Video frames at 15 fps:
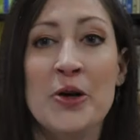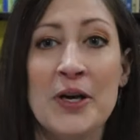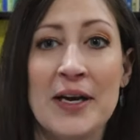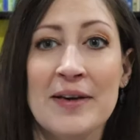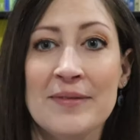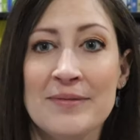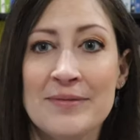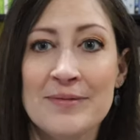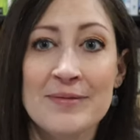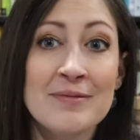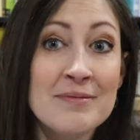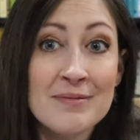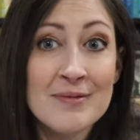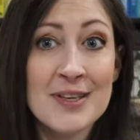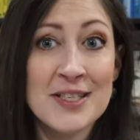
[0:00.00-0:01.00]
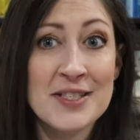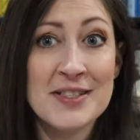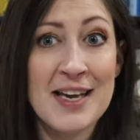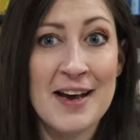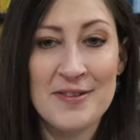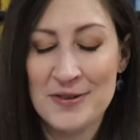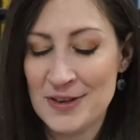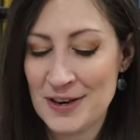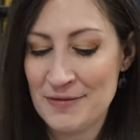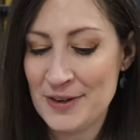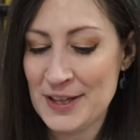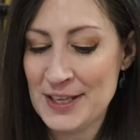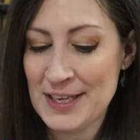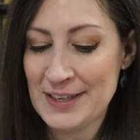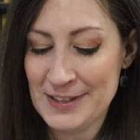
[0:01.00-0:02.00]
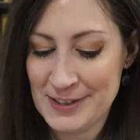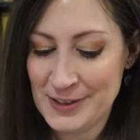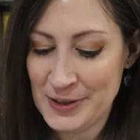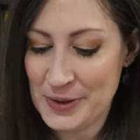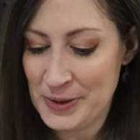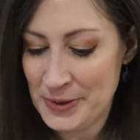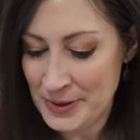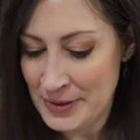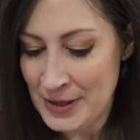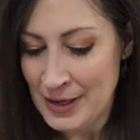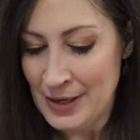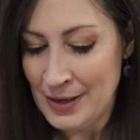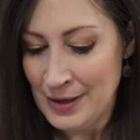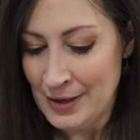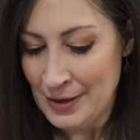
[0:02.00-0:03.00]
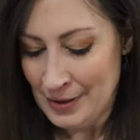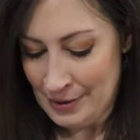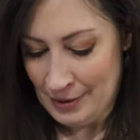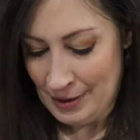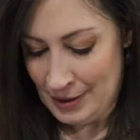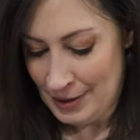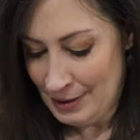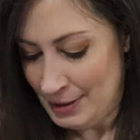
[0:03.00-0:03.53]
Okay. I just gathered everything. So, Ugh,